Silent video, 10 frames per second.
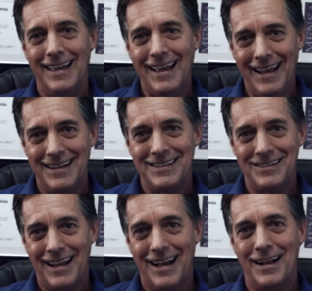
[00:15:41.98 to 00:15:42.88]

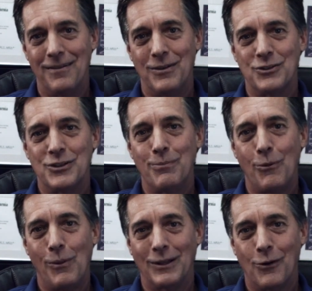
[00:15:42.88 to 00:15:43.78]
and you're super
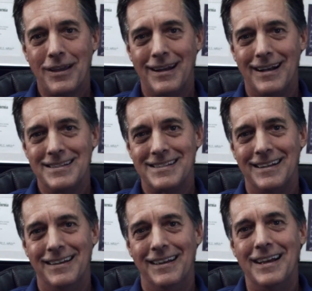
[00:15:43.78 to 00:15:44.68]
well organized
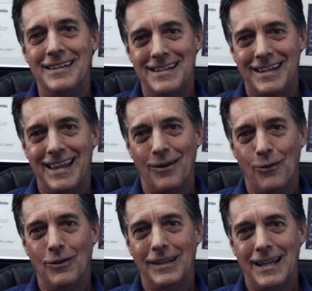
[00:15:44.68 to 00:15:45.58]
to get a
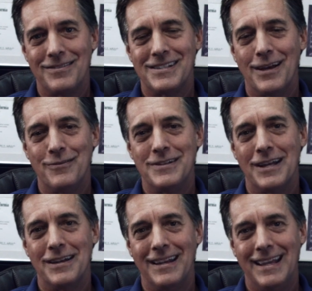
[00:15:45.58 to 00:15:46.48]
whole lot of stuff
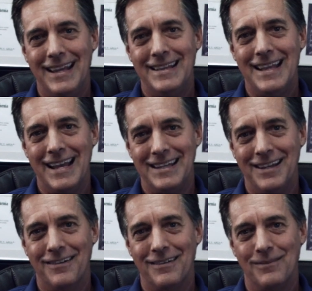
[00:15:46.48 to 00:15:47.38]
done in that
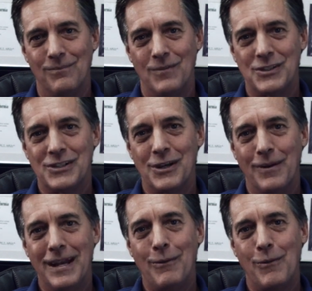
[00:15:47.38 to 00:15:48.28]
year. So
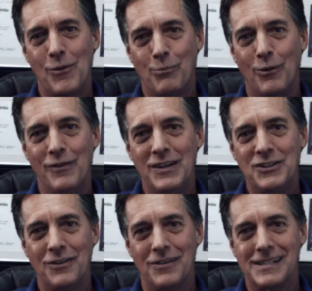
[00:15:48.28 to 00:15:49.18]
anyway, with
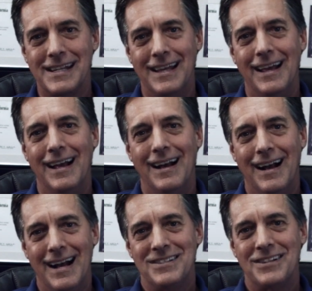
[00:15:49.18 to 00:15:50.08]
provisionals,
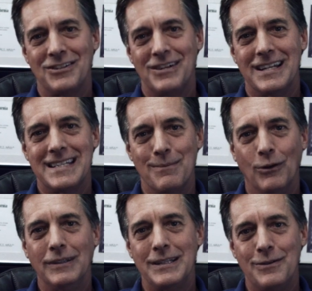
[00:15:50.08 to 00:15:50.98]
I suggest them
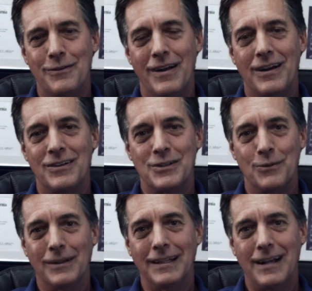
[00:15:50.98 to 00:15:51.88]
only to inventors who
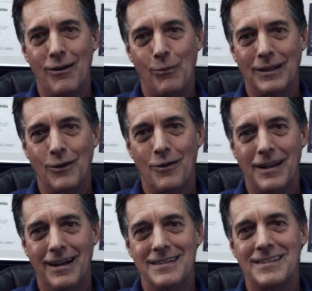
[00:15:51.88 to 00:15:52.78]
really are well
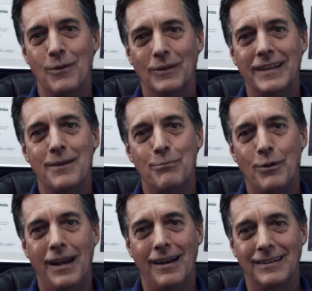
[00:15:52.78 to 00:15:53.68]
organized and willing to
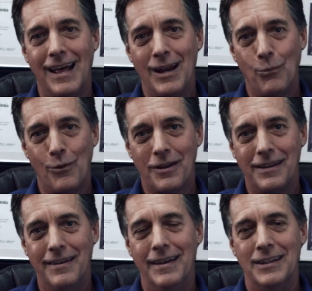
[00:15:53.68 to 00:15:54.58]
put in a lot of work
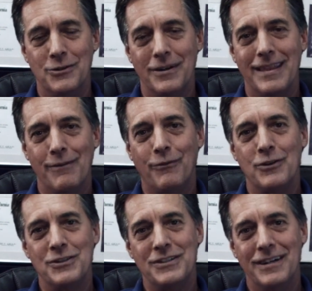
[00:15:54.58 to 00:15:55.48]
during that
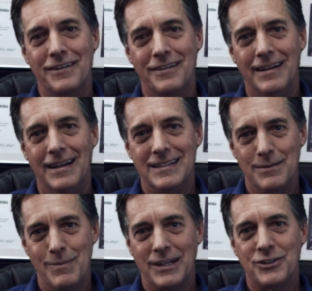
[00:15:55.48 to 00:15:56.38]
first year to
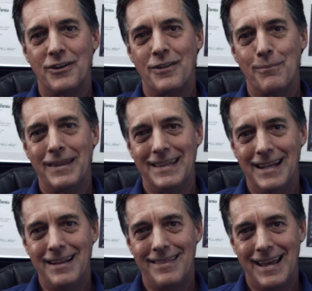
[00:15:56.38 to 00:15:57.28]
make sure that by the
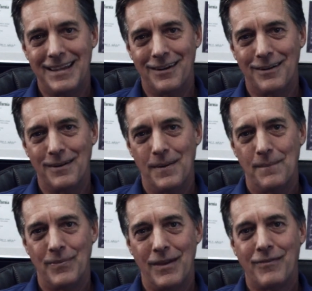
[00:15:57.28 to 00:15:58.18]
end of that year,
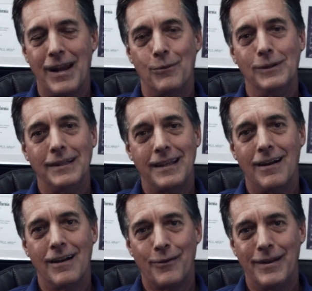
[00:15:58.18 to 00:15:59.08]
they've got a really
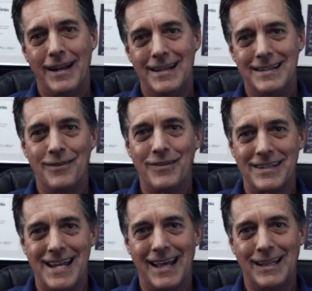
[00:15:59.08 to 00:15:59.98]
concrete idea of
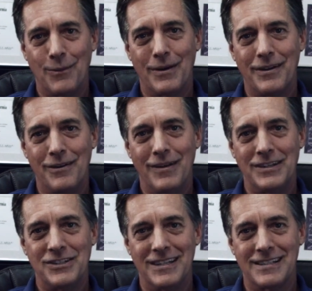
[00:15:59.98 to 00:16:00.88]
exactly what their invention is